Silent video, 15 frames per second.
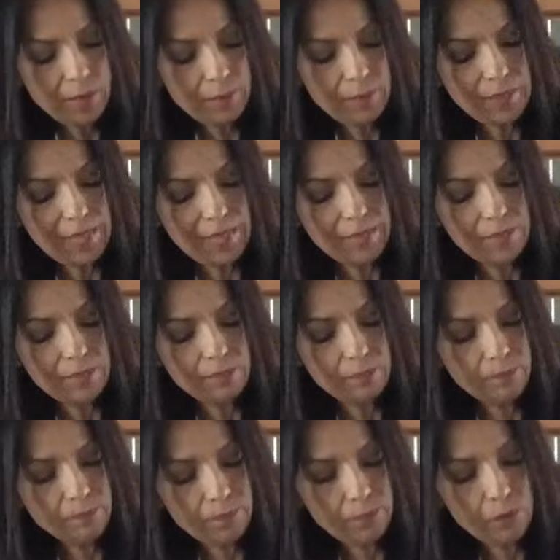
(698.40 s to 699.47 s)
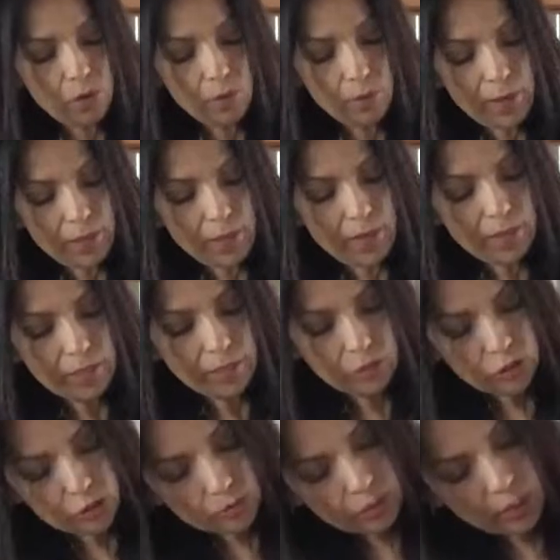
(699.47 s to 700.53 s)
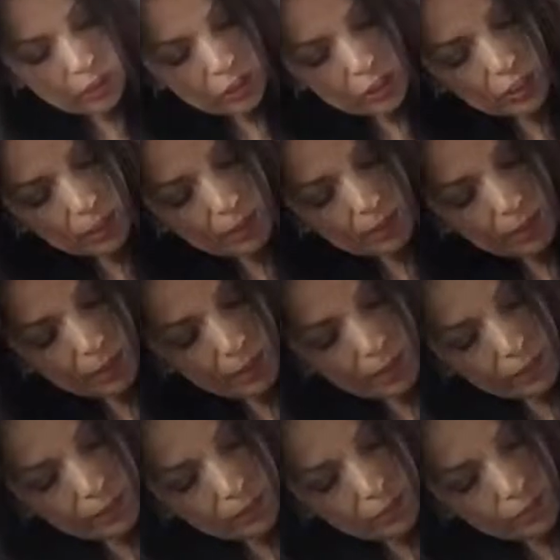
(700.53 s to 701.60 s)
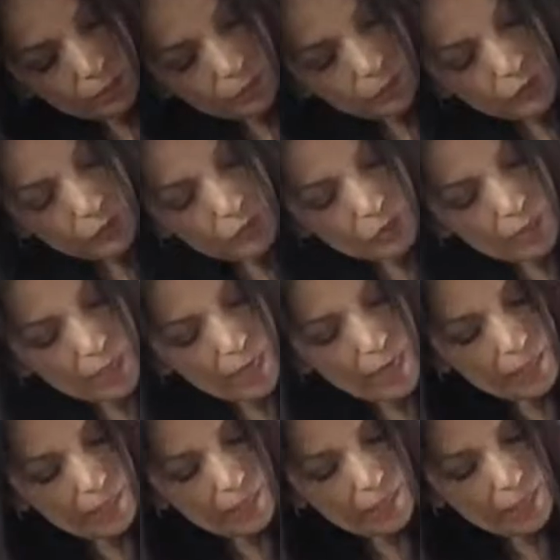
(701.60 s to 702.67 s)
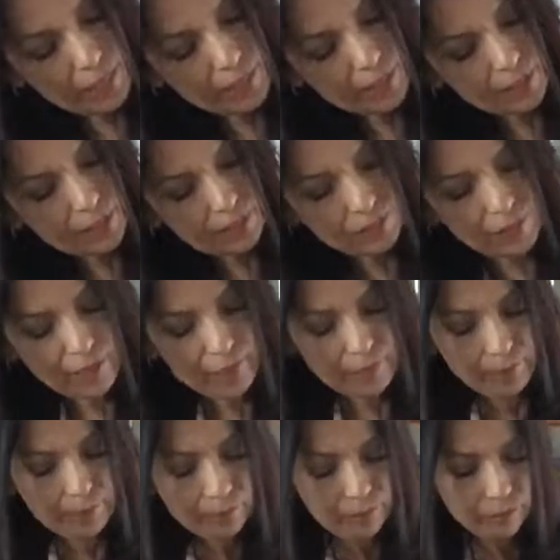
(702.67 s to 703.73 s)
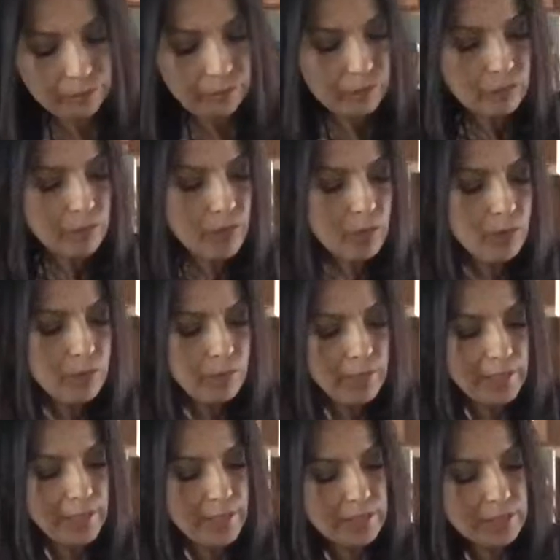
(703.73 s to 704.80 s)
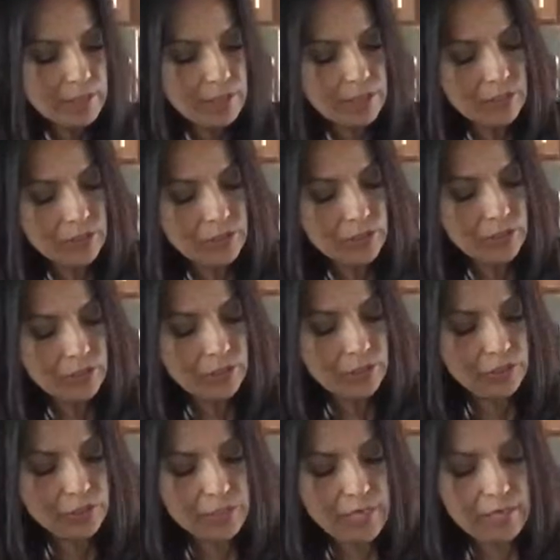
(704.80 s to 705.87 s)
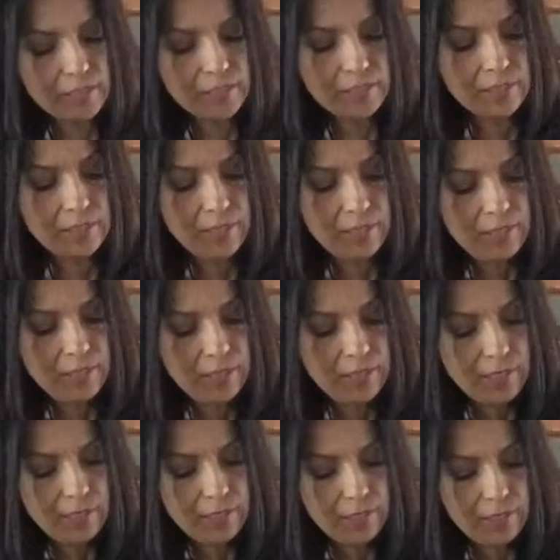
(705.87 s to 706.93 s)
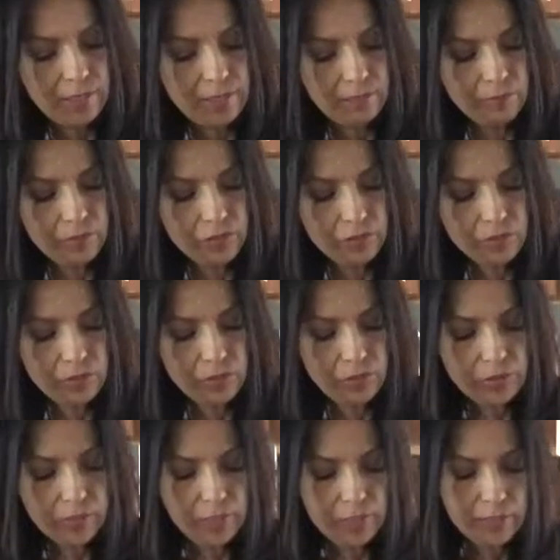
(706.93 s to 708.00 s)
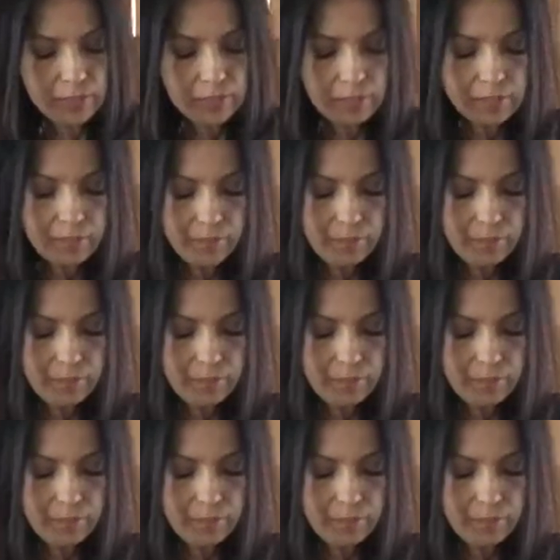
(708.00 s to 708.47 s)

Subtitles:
blend the probiotic too much in the blender. So at the end is fine. Oh my God, this looks so good, you guys. Let me show you guys.